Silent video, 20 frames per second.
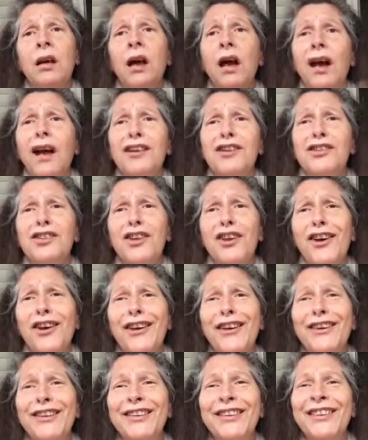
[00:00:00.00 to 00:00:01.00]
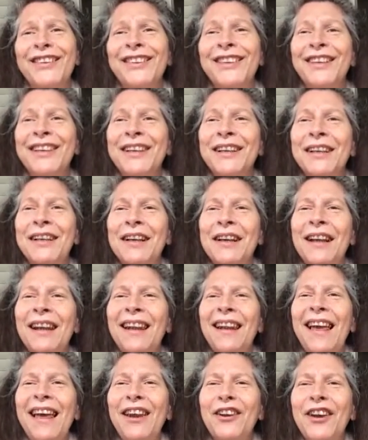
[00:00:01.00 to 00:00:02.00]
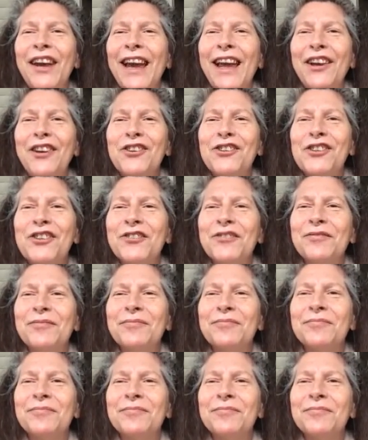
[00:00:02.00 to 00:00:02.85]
Hugs, y'all. Later, Gators.